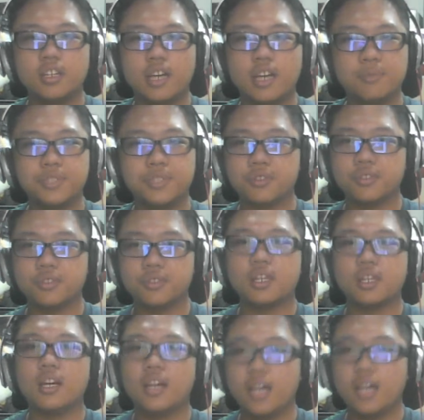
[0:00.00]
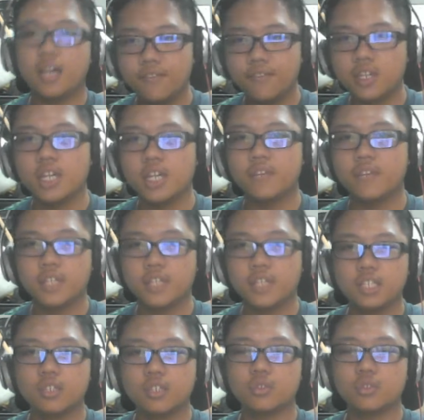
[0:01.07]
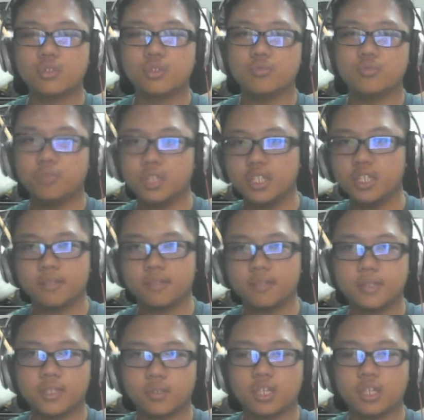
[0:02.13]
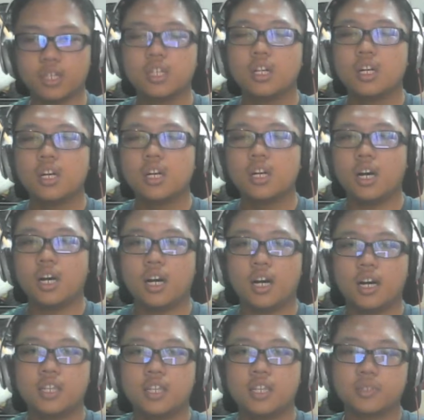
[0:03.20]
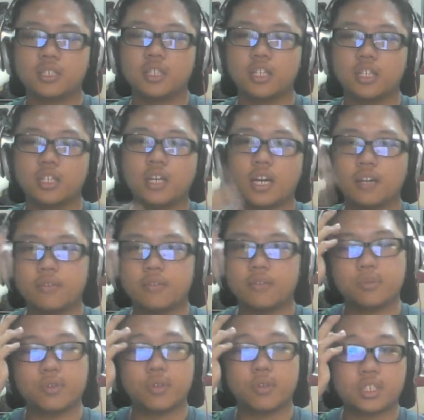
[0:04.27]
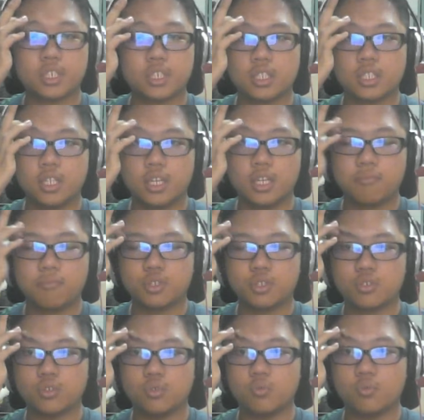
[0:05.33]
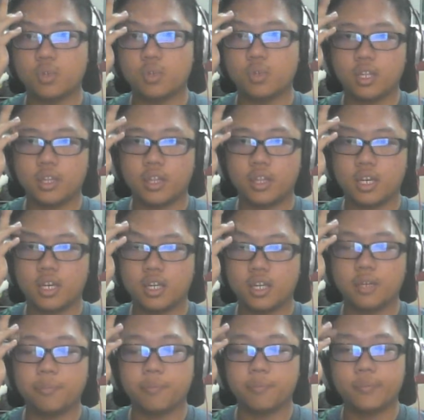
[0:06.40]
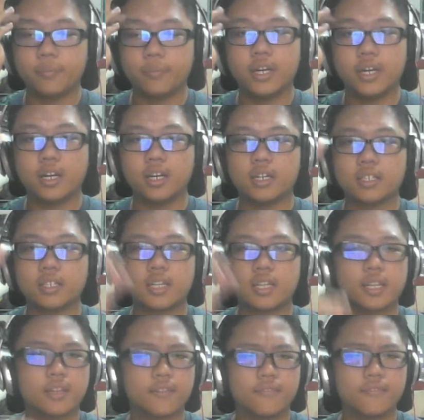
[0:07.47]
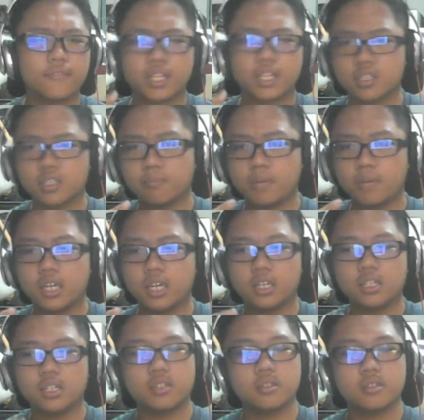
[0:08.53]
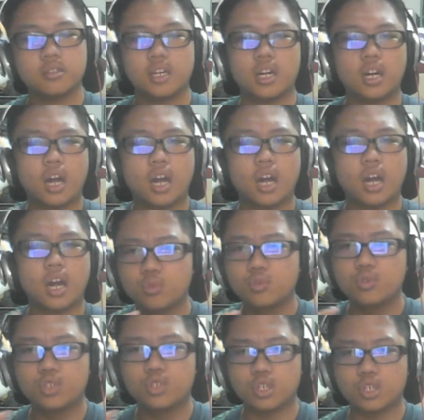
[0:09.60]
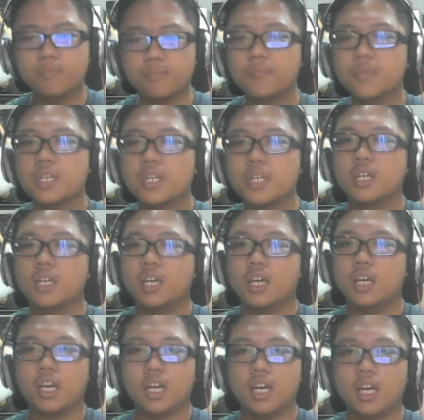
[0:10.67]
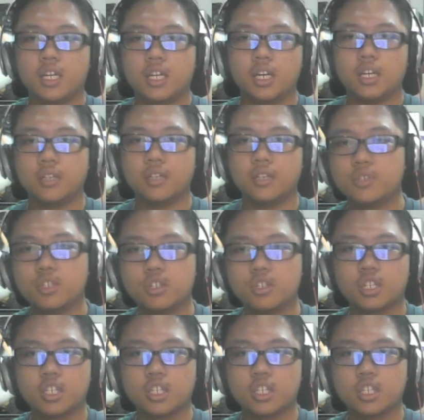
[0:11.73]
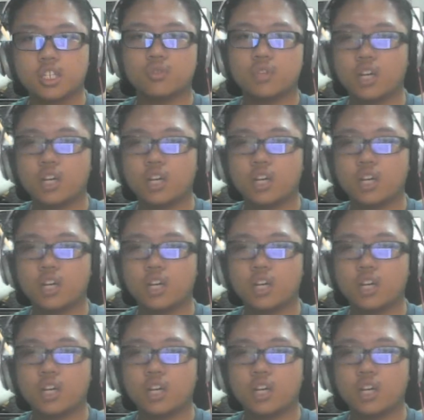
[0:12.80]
episodes have a heavy lean to Buddhism as well. Especially I remember watching the episode with him getting infected by a little Aku germ, and him turning into